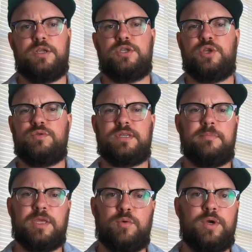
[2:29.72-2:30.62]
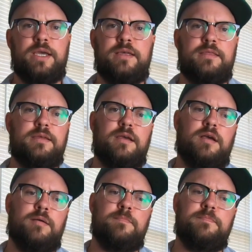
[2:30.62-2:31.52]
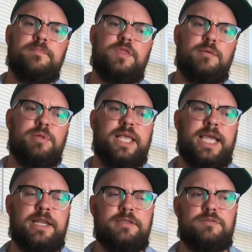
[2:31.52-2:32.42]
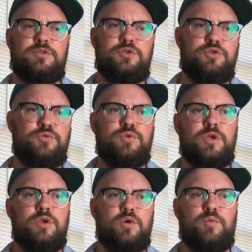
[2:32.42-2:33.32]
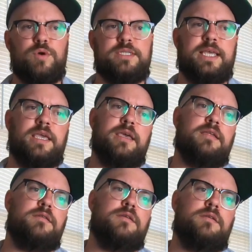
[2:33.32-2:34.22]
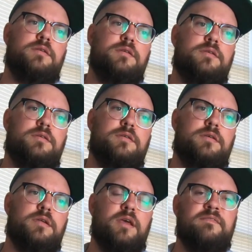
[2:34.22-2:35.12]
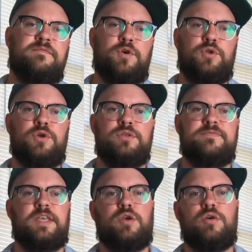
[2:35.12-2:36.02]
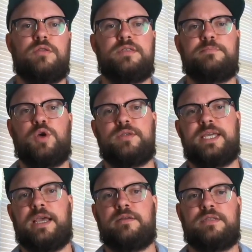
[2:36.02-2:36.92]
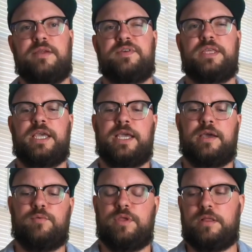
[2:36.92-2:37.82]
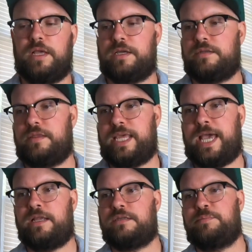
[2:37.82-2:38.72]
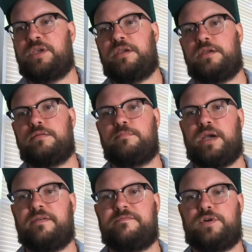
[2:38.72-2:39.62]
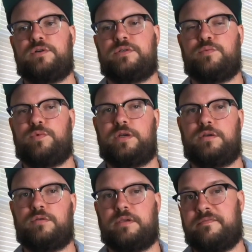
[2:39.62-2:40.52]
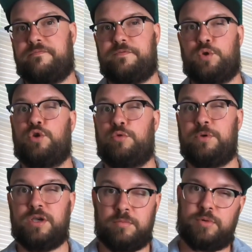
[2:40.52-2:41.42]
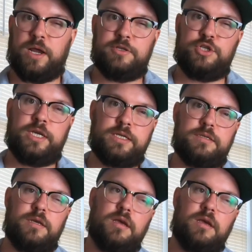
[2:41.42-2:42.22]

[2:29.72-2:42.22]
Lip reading: do something with. The plan is to, once I get enough photos of like all these small towns and everything, I'd really like that to be my first real like photo book project.